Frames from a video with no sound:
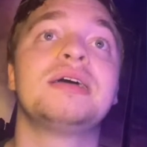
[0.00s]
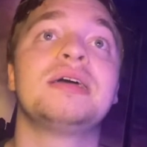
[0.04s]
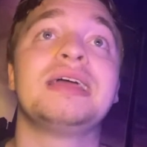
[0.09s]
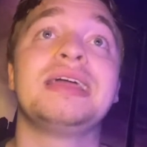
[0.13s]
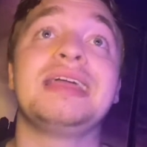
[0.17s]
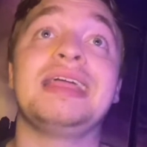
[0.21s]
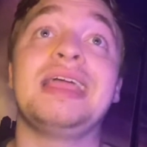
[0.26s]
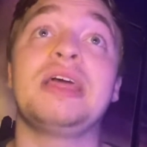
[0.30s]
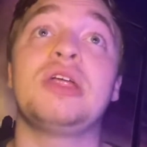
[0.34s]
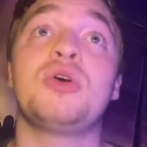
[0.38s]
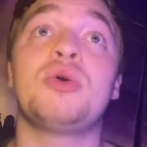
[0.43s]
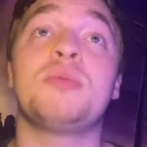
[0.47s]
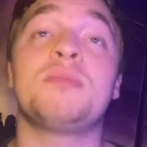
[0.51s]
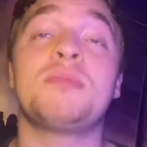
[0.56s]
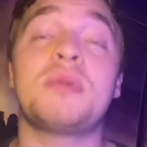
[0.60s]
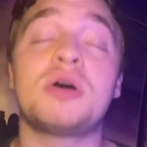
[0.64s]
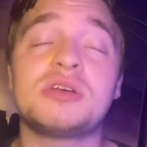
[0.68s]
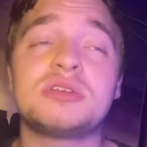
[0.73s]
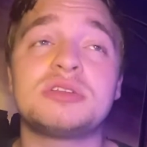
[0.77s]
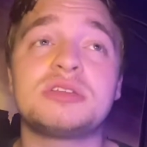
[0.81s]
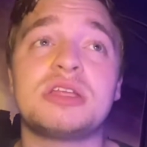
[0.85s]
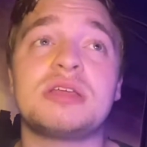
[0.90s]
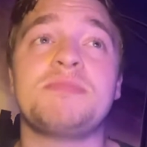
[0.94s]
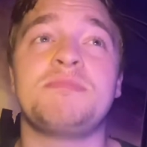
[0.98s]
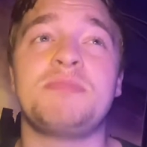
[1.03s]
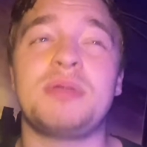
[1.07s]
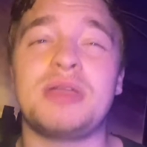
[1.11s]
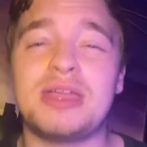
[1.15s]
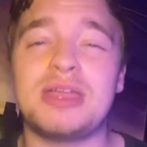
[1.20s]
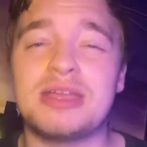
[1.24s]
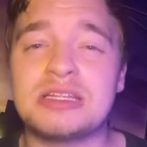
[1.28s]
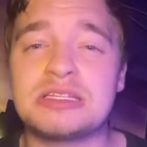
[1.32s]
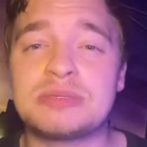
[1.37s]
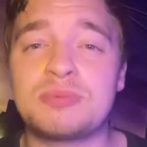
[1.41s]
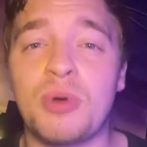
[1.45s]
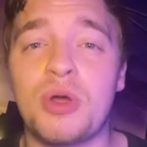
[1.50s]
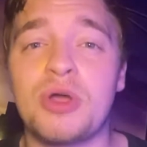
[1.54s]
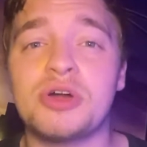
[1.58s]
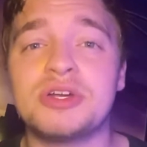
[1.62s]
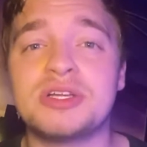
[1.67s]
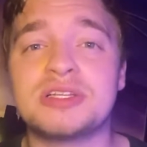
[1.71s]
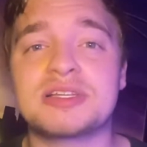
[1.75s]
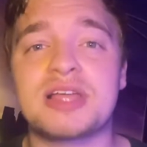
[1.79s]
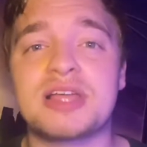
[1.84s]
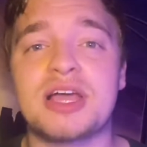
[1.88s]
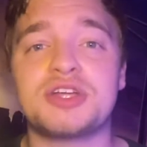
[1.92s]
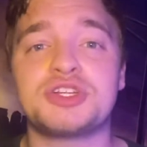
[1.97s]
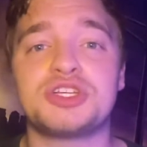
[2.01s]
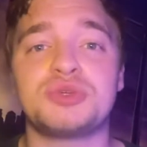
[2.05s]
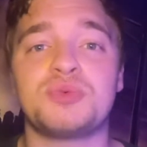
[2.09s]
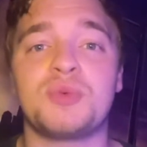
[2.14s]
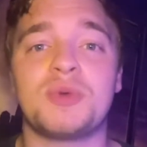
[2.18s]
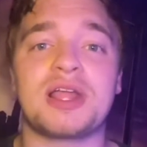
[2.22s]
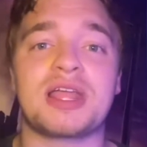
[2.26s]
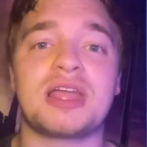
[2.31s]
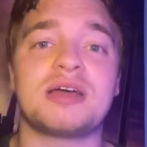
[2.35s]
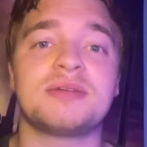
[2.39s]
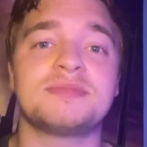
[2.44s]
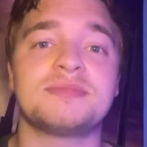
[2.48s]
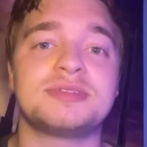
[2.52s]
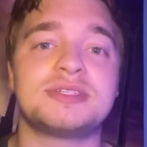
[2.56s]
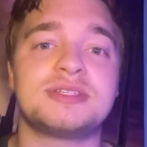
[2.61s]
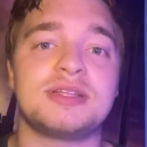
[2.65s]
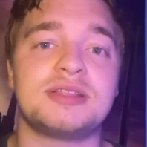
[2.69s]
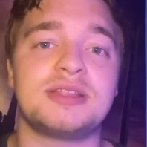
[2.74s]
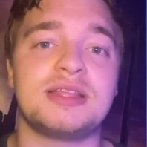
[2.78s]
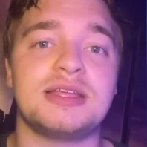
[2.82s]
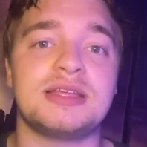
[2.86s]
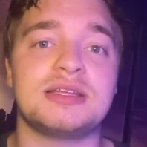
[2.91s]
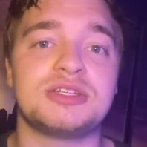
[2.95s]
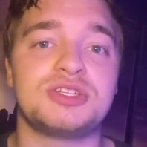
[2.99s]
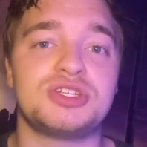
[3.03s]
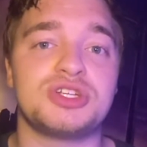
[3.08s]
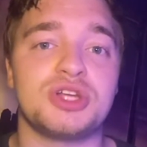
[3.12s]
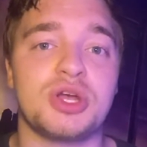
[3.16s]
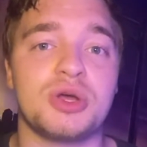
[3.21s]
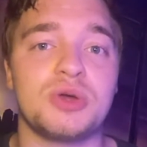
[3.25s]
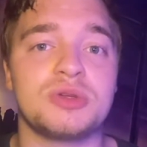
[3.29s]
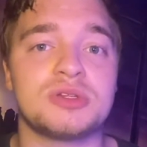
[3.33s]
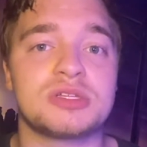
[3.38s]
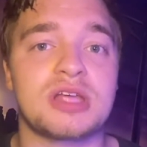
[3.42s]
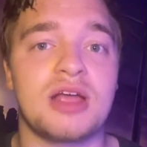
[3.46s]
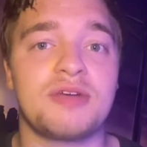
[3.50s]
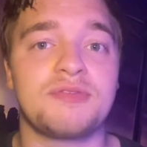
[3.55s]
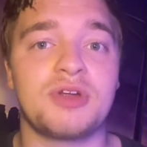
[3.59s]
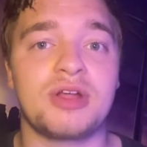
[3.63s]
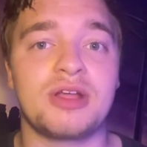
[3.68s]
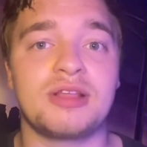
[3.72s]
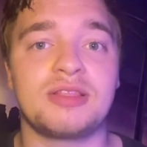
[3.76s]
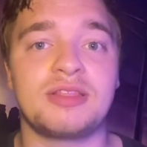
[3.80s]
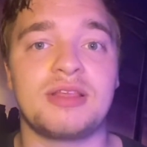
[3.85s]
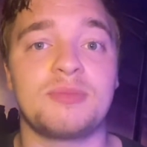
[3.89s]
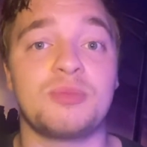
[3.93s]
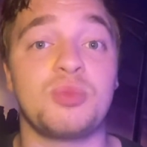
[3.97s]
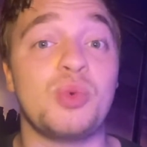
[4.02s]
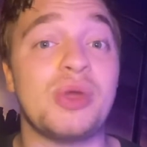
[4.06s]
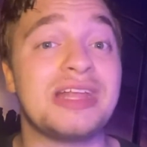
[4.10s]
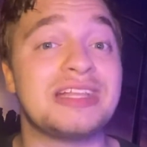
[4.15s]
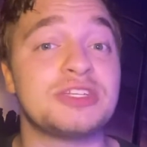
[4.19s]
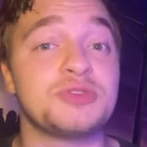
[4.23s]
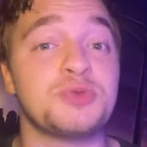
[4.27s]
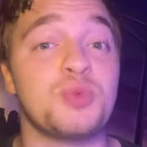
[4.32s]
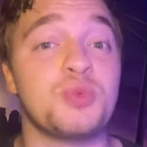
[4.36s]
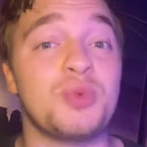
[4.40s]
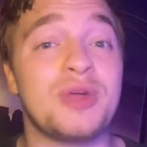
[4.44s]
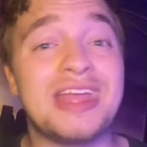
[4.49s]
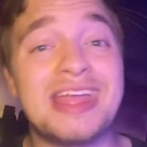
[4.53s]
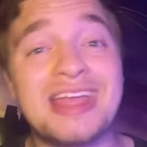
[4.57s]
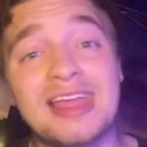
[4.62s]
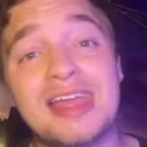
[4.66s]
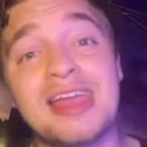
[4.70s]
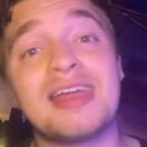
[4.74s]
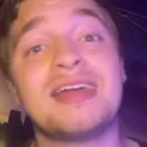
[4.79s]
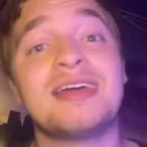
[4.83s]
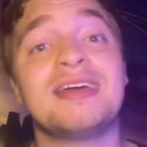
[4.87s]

It'll mostly be a spoiler discussion when it comes to these shows, covering them week to week.